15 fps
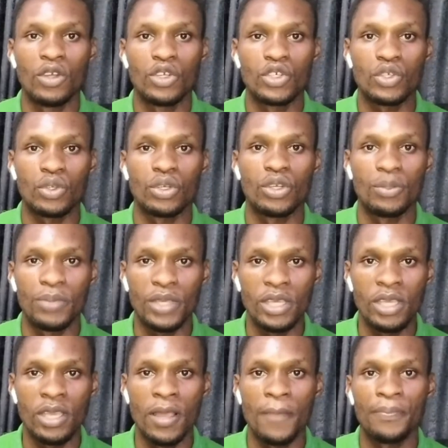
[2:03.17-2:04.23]
should be,
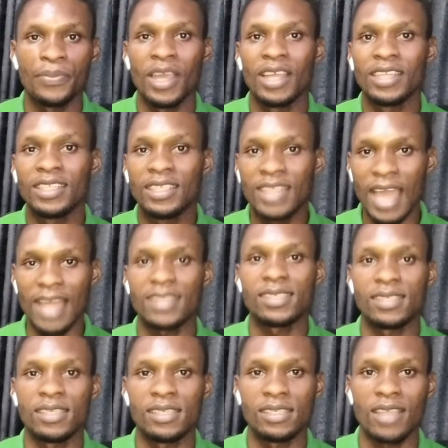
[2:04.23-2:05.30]
that
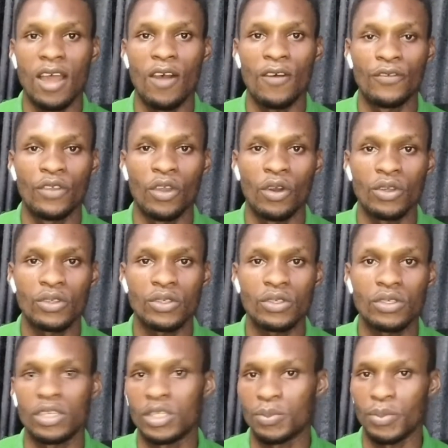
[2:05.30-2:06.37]
sister of
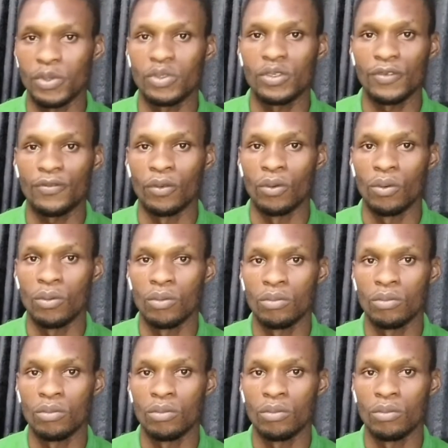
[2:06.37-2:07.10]
yours is beautiful.